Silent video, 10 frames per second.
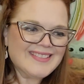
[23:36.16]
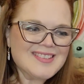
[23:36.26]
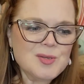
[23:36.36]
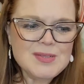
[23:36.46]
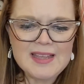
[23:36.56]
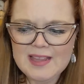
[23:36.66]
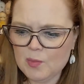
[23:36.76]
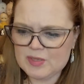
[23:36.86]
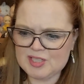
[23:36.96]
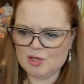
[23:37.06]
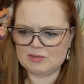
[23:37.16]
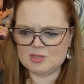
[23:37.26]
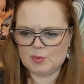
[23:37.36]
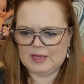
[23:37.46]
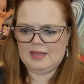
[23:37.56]
Suzanne, that was so
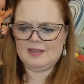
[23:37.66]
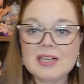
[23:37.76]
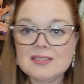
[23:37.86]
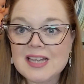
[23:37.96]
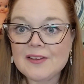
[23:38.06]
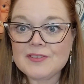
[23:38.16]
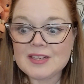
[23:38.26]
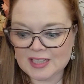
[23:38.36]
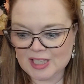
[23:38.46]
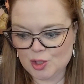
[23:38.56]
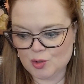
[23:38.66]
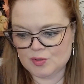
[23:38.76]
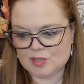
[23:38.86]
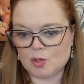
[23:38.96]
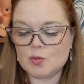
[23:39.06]
sweet. I'll definitely
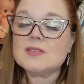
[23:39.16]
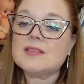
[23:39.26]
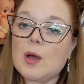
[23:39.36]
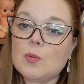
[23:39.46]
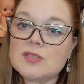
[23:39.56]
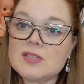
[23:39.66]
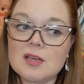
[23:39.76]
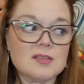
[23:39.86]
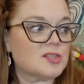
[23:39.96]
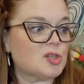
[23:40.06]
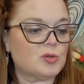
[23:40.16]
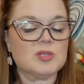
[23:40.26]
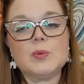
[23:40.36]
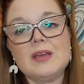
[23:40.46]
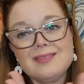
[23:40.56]
use those. That was so
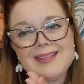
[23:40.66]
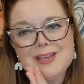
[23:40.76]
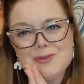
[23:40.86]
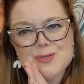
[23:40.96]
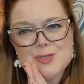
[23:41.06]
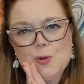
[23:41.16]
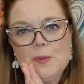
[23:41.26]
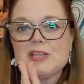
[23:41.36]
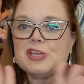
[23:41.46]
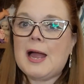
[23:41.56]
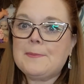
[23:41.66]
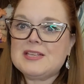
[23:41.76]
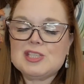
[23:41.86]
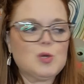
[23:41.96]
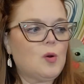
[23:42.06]
sweet. Thank you so much. I
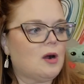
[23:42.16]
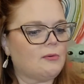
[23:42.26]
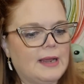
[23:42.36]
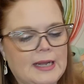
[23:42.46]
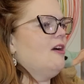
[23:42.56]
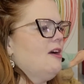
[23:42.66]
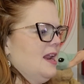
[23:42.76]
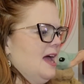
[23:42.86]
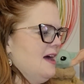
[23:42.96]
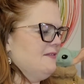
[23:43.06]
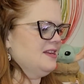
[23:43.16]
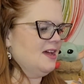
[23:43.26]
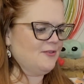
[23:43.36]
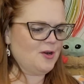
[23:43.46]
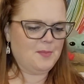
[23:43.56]
miss you already. All right, I have
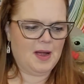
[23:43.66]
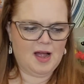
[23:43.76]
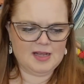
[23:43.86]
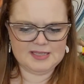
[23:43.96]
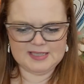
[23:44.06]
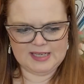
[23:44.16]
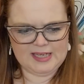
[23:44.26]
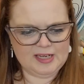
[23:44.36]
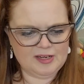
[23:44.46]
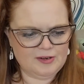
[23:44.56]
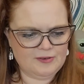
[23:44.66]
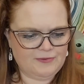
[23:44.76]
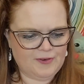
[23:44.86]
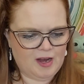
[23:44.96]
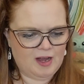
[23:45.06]
another box here
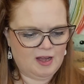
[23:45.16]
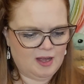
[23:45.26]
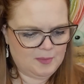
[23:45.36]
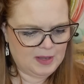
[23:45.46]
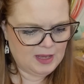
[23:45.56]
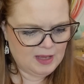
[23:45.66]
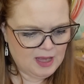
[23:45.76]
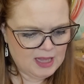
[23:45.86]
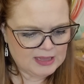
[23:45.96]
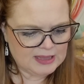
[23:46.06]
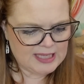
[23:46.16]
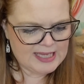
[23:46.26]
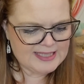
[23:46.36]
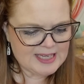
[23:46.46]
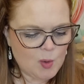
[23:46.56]
from
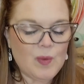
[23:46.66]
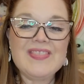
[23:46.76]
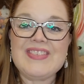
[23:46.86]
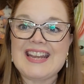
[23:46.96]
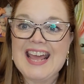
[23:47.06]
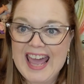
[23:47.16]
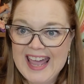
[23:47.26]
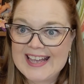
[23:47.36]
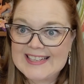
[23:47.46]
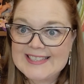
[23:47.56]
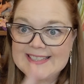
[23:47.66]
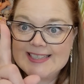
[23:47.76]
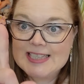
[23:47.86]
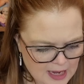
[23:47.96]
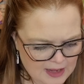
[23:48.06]
Lisa with an S.